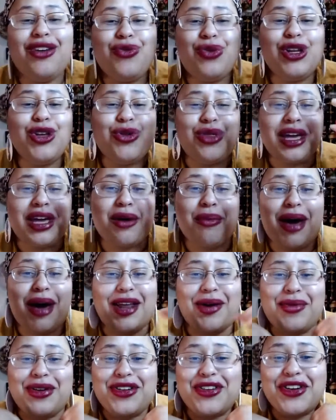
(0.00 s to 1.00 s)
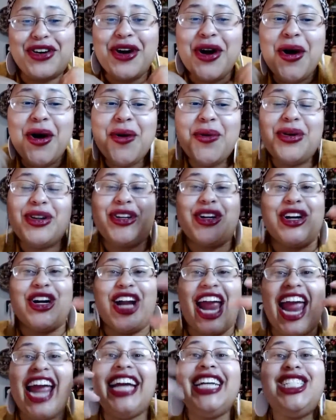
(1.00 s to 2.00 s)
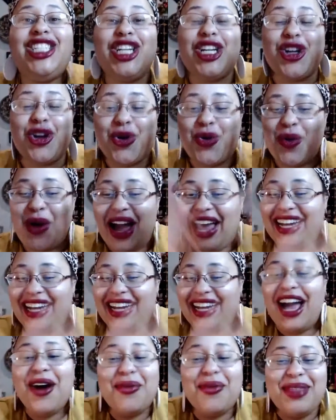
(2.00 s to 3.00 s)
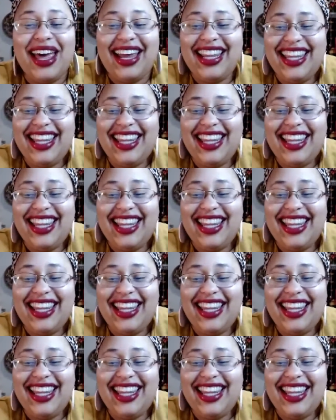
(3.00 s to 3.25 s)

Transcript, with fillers: of what you think about it when you're when you're aging your wine i hope that